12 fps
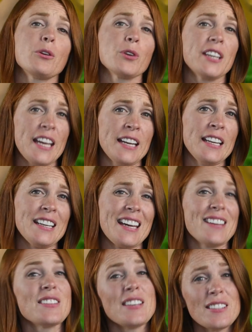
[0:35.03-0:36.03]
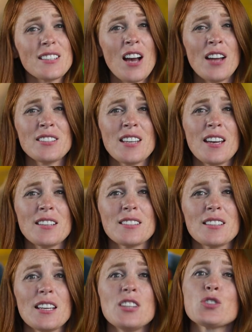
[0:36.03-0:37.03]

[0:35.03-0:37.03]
But organic in this context